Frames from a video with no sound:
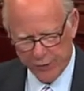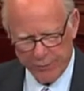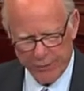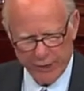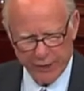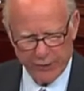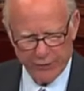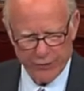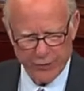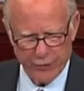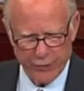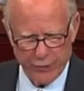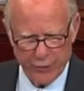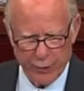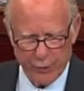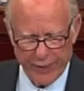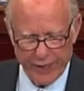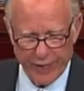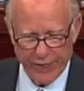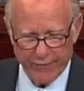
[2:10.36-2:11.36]
bill to do,
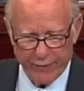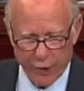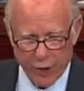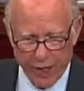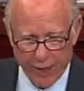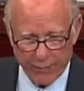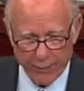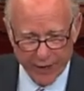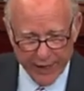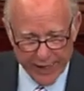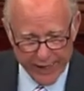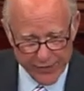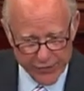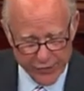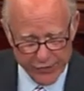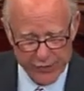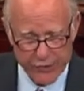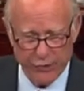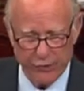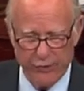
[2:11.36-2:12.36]
we have our
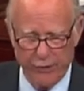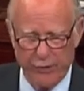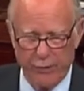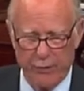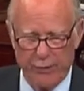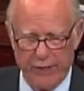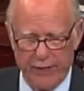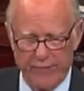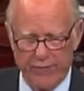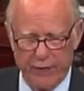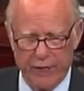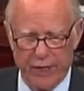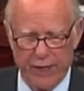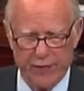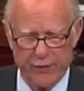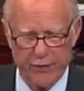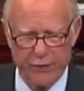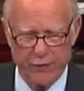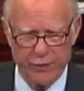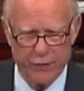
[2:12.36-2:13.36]
obligations to do, we have our
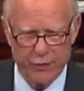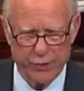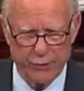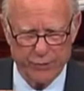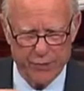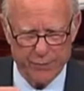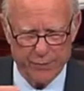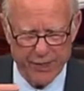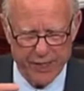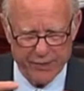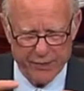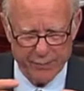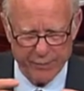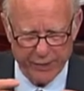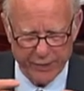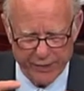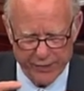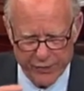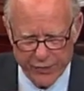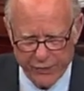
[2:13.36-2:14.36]
constitutional
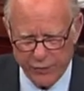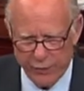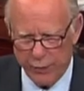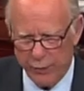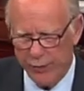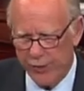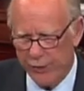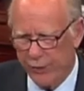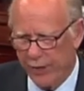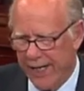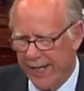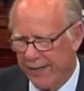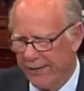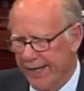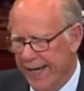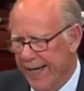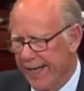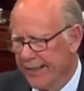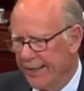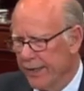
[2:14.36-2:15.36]
responsibilities to do, we try
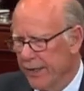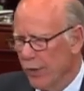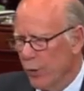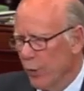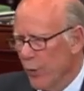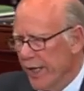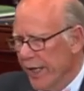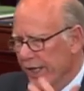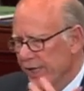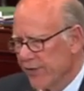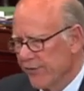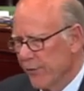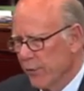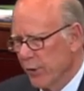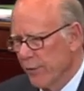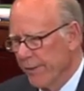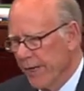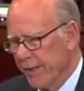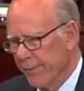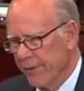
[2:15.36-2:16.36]
that, we ask
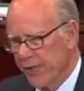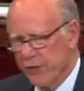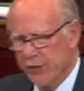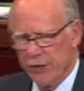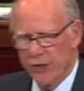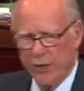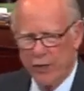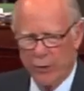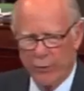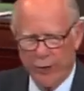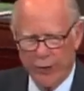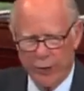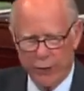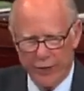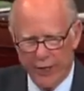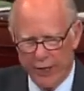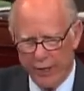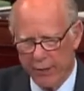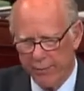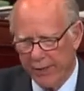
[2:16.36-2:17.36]
for amendments, we
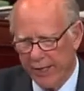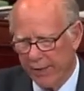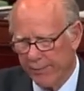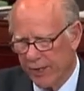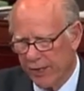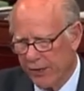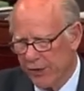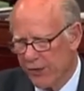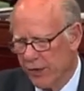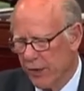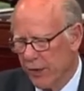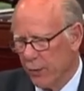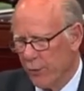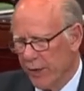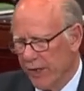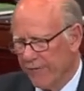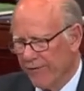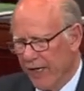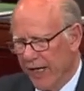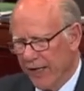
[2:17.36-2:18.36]
don't get amendments,
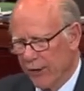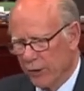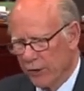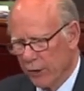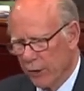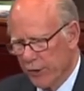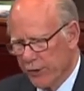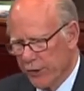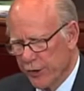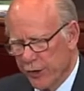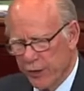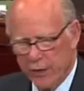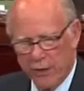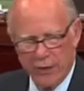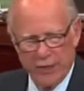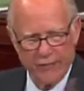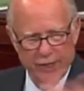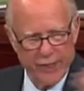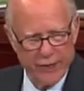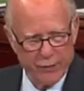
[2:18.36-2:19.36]
we file cloture,
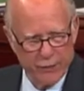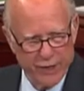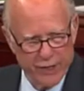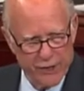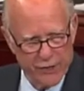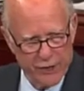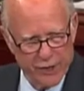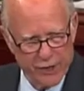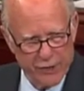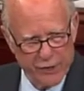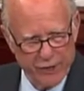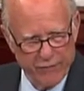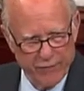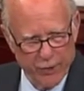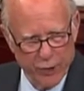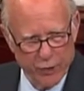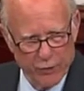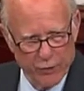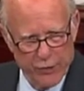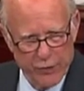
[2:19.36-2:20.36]
they don't get 60
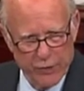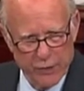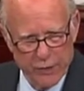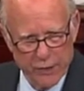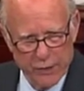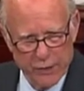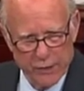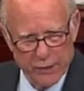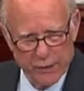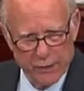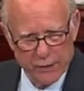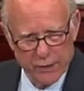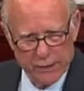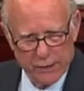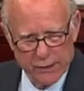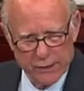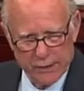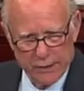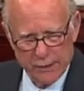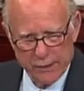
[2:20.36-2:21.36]
votes,
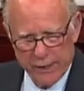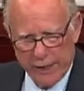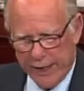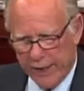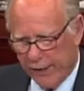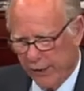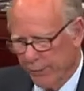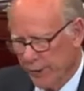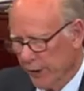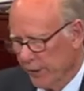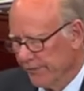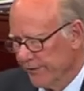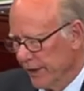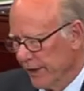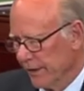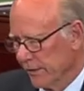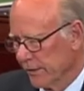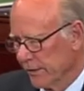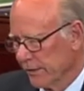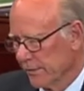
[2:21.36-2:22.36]
and the bill
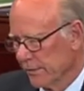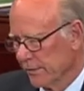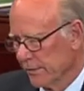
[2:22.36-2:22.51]
fails.